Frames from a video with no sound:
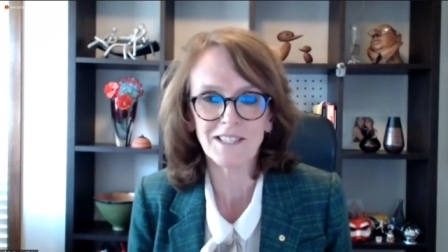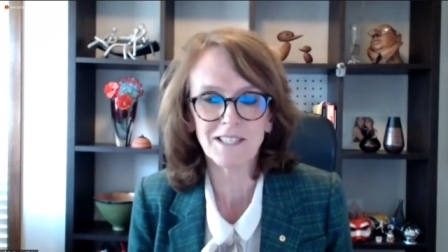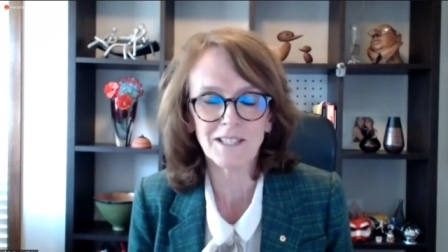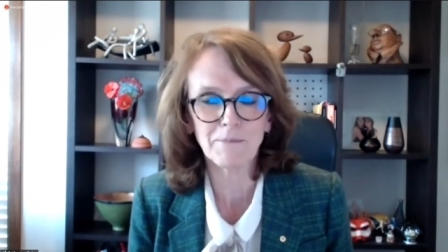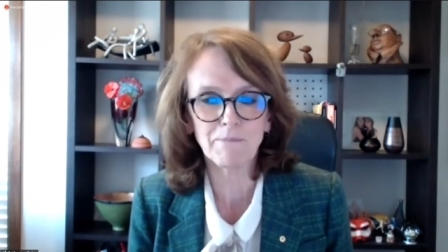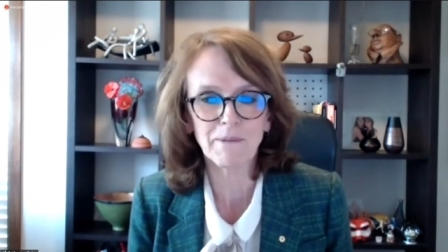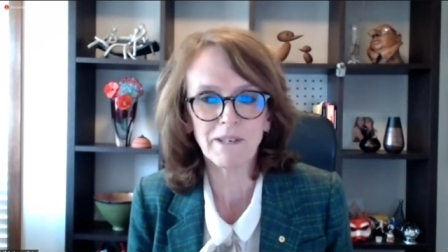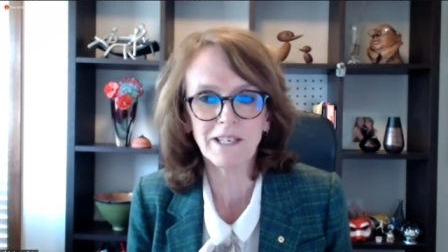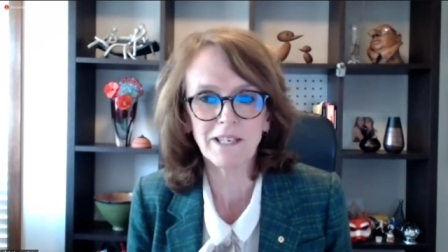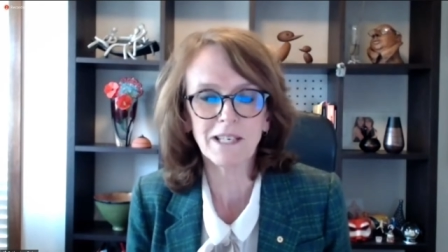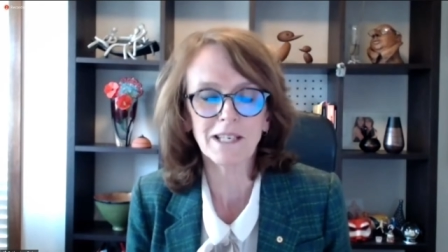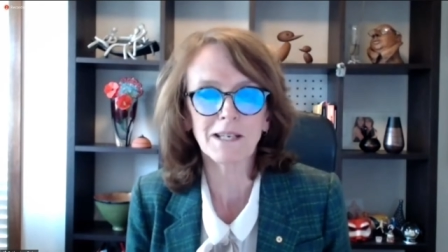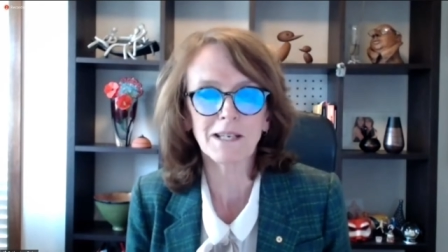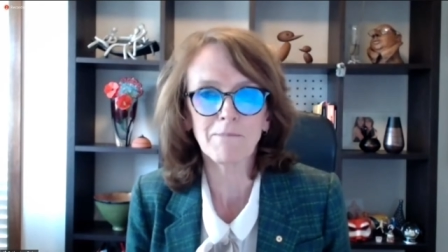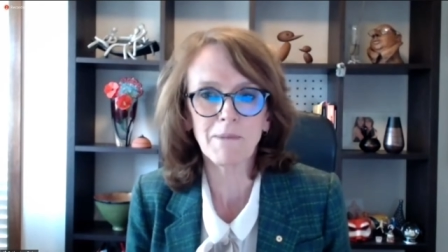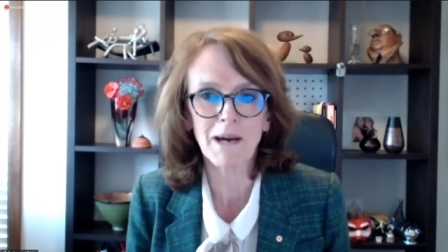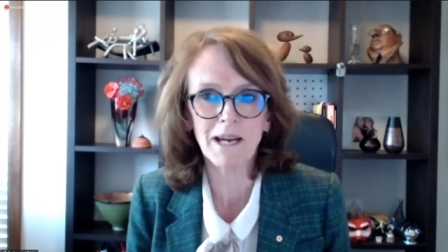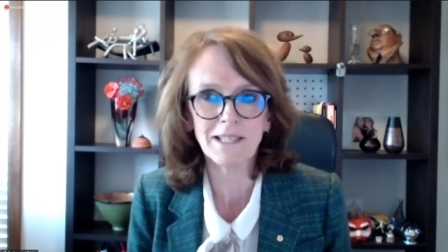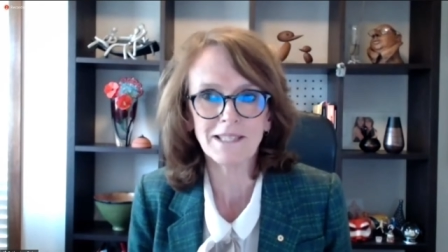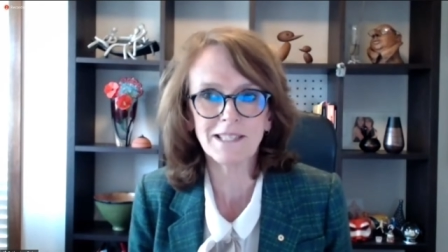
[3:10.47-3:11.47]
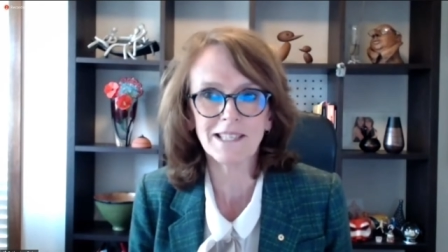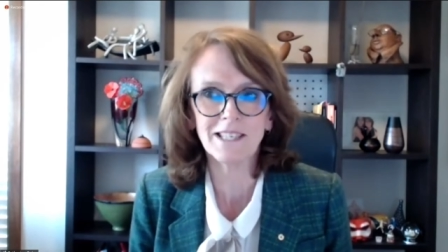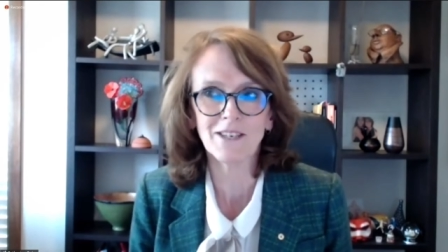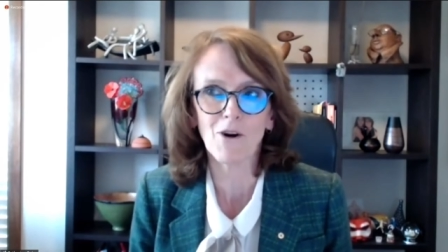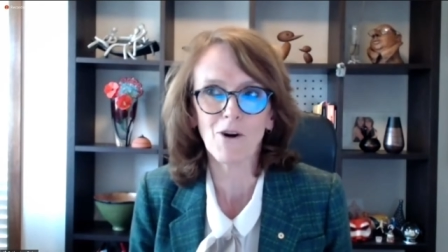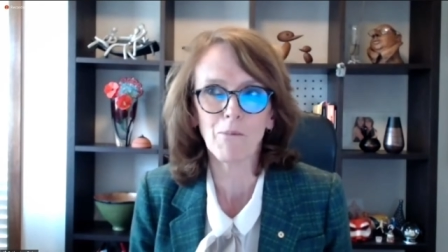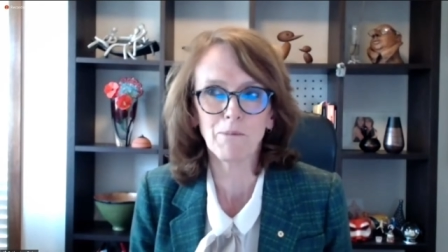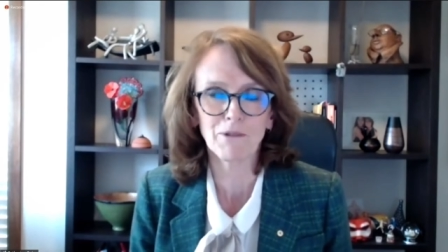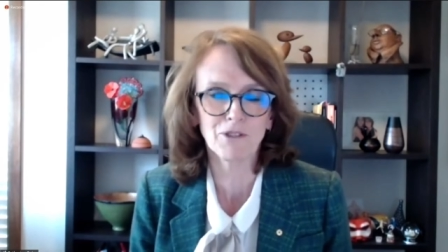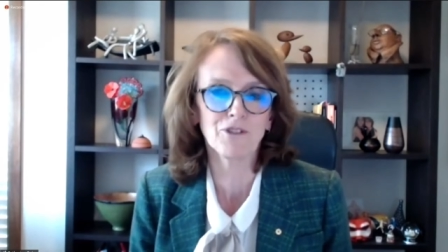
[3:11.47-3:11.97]
it's been an amazing
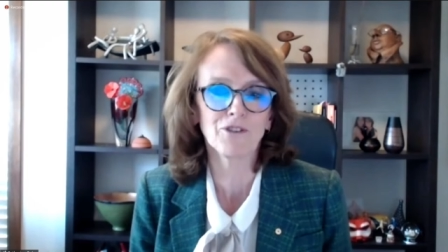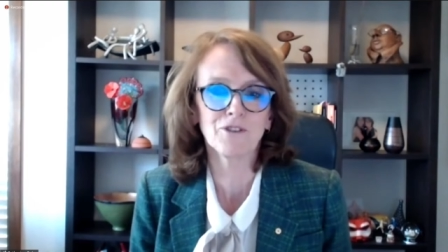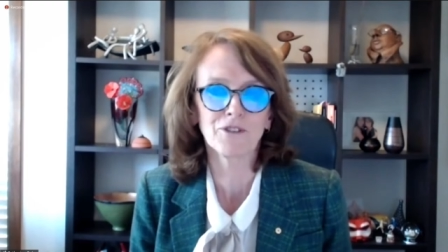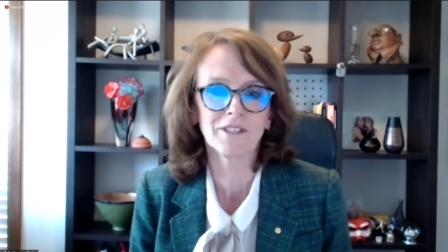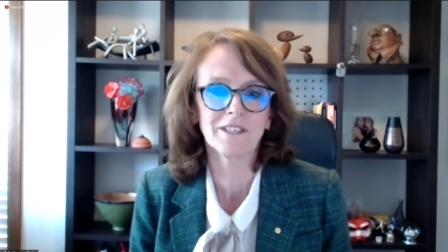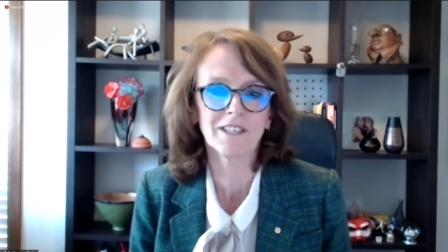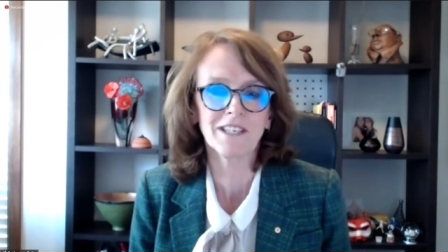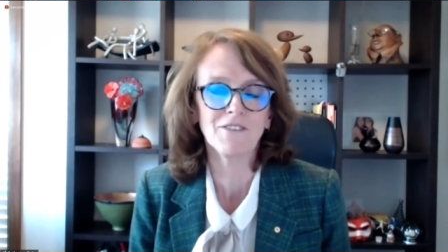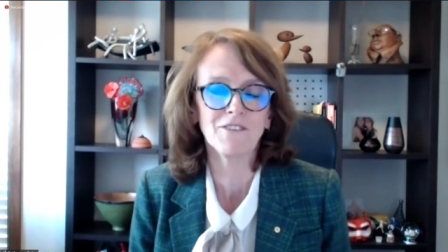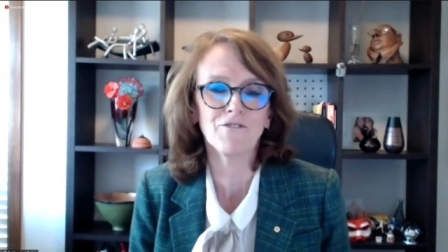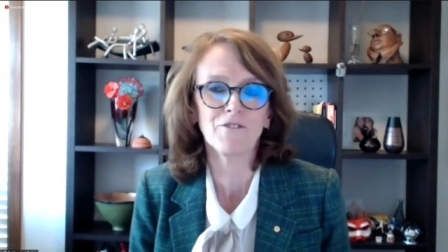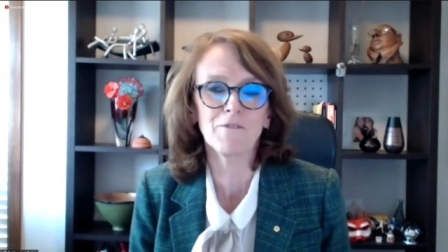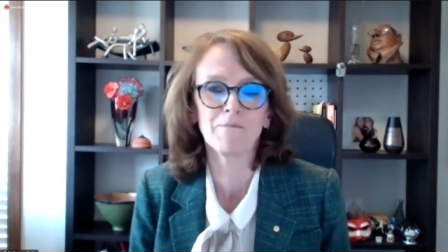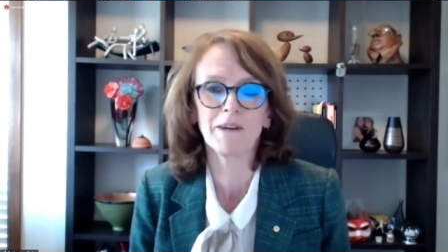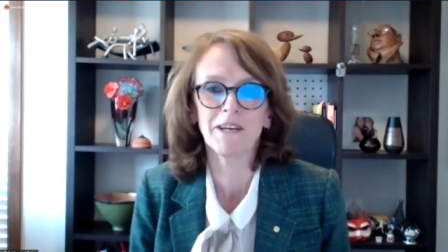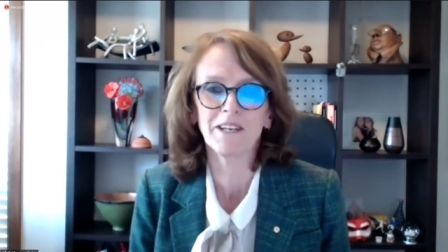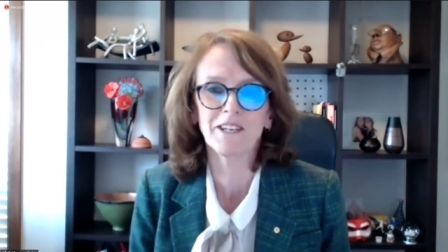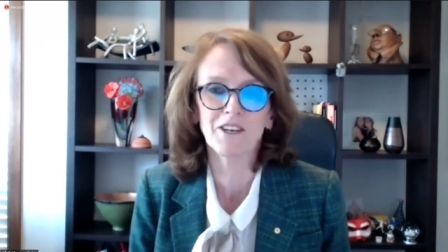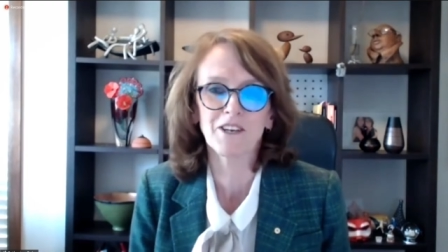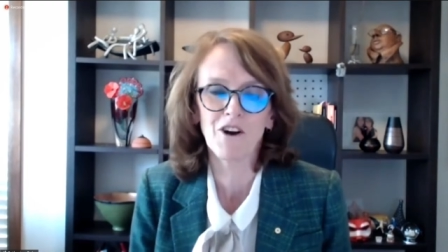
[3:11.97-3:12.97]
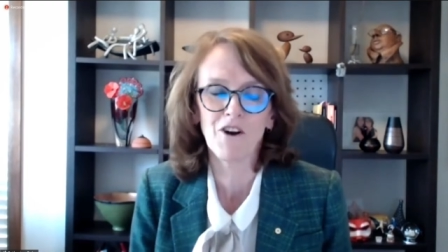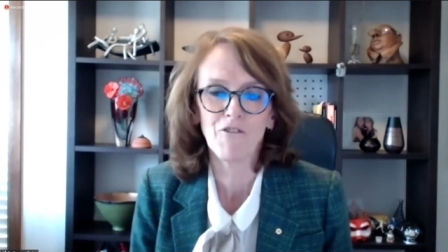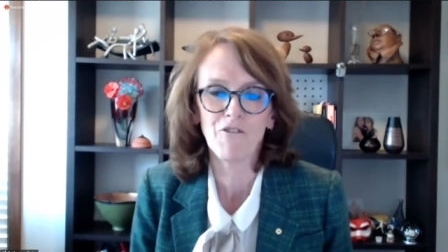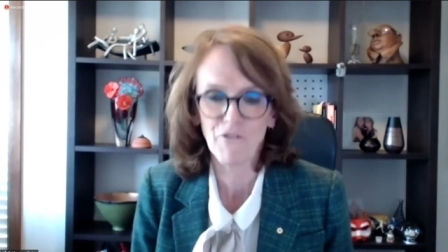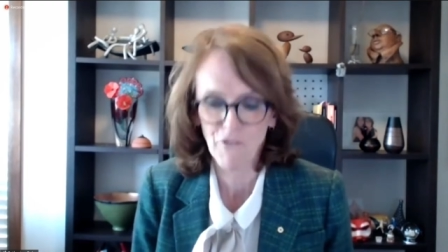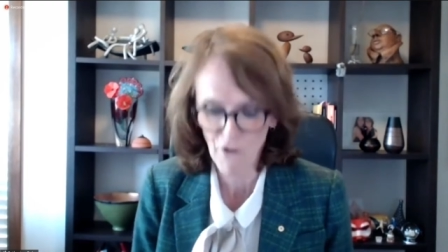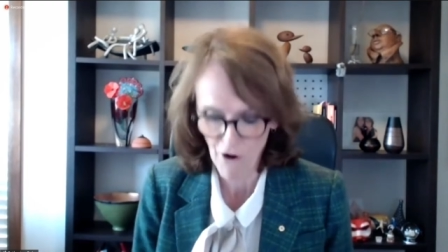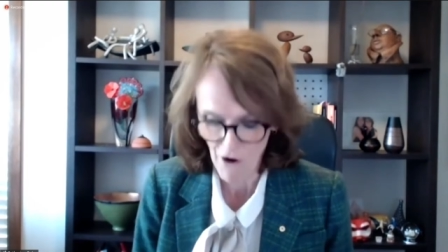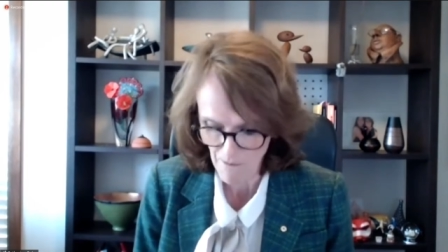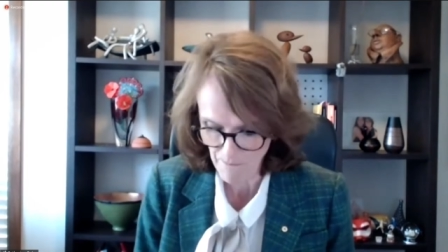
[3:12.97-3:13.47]
opportunity for me to go
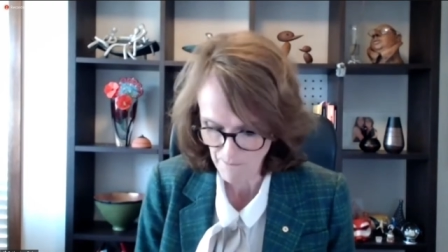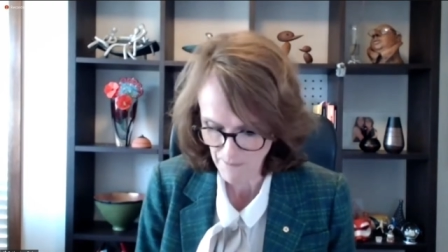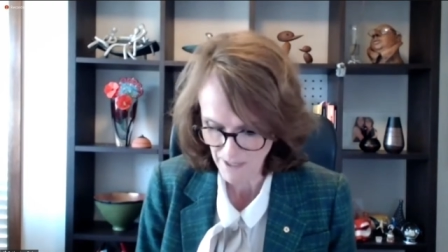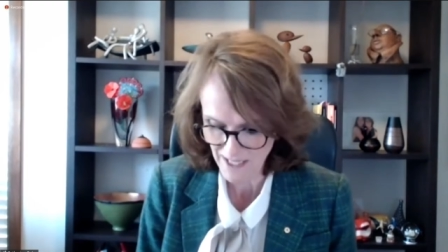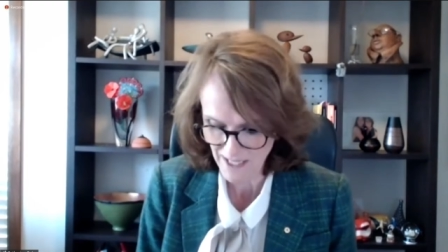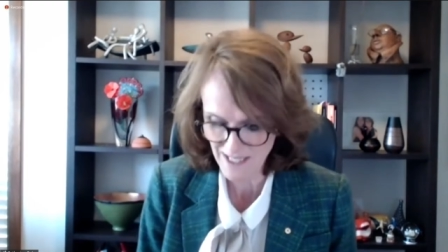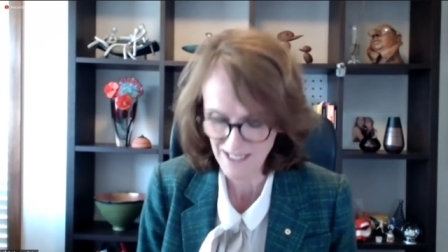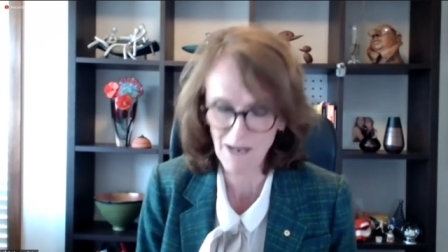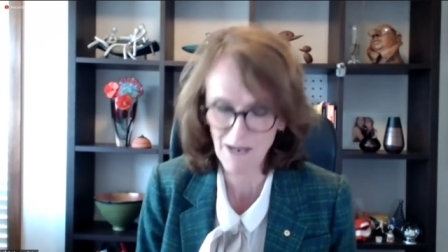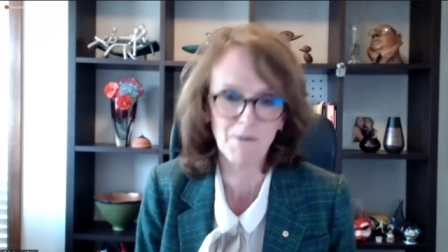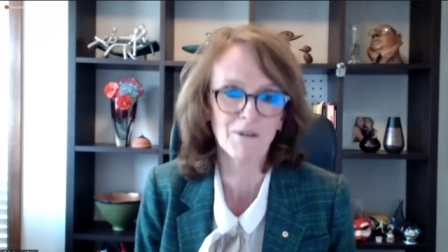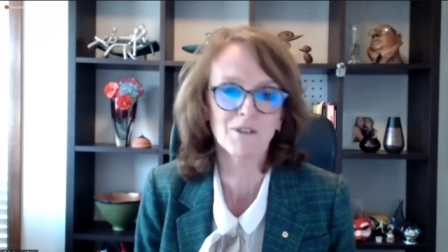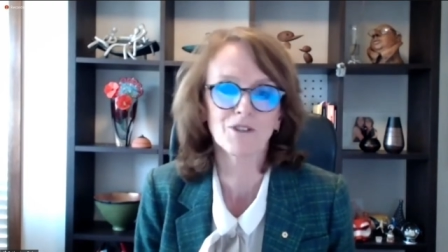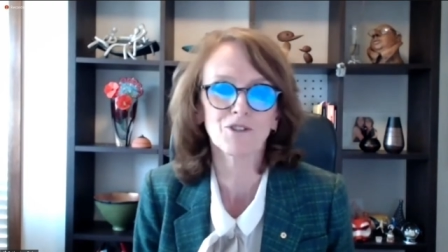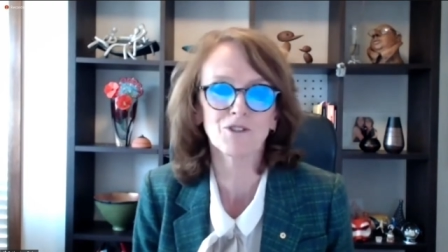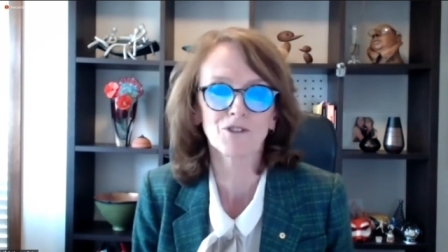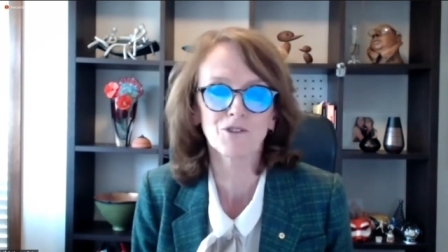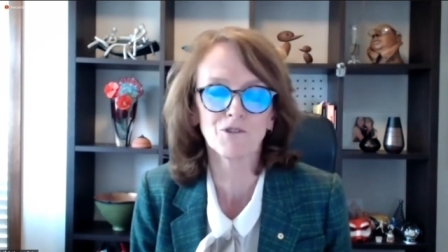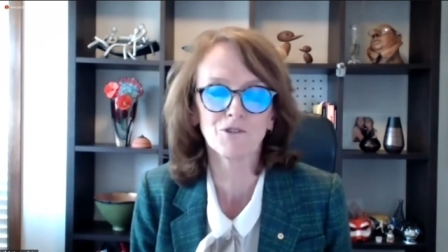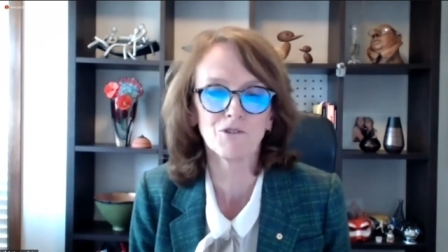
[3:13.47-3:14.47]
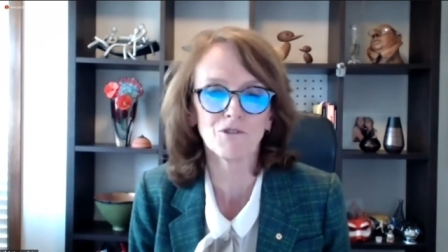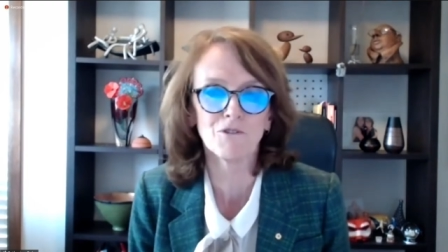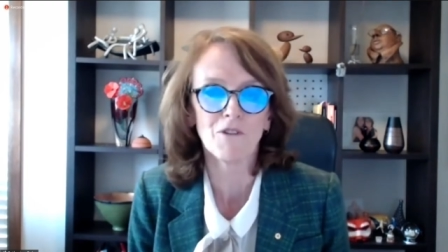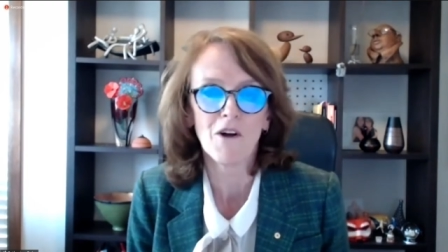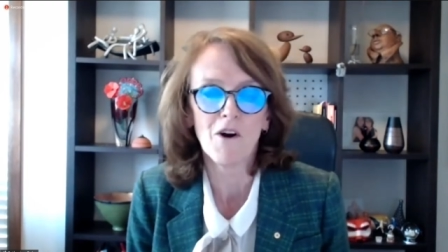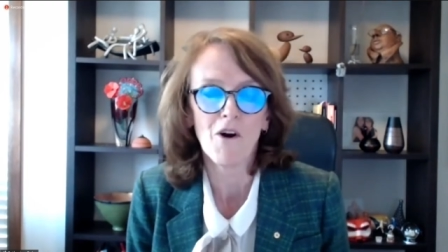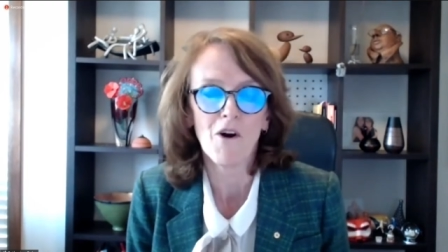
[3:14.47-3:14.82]
from being someone at school